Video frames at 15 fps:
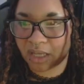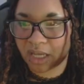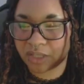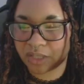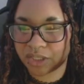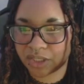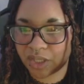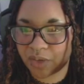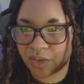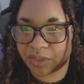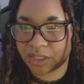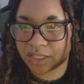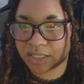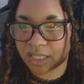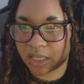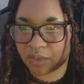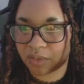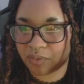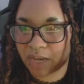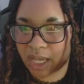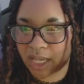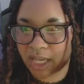I'll just go with this like
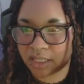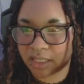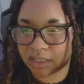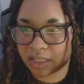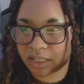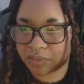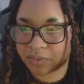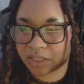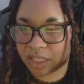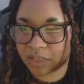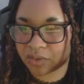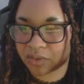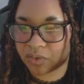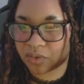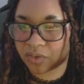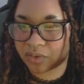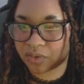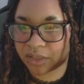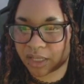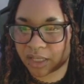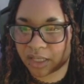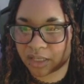red. That one's kind of cool,
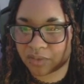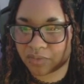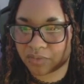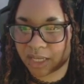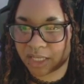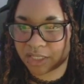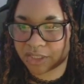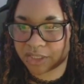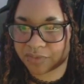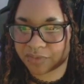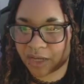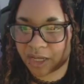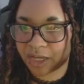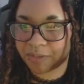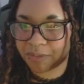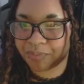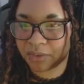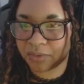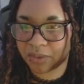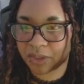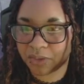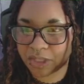that like reddish vibe.
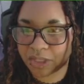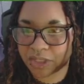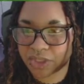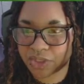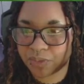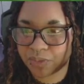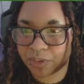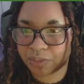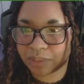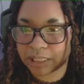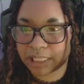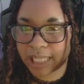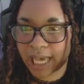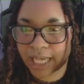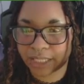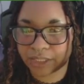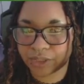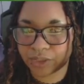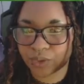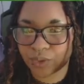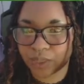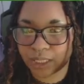I'll go with the super black
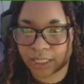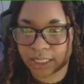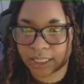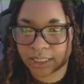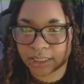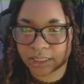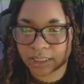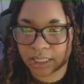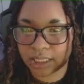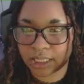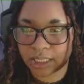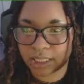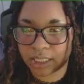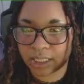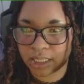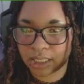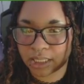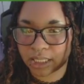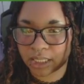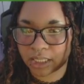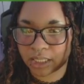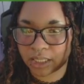toilet and then
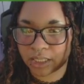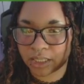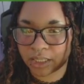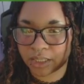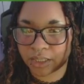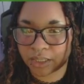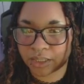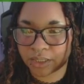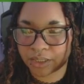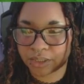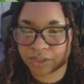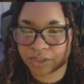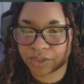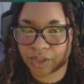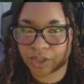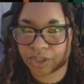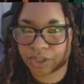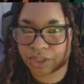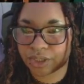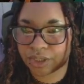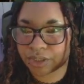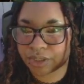like a
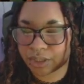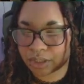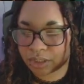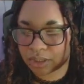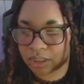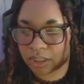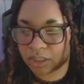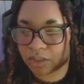darker sink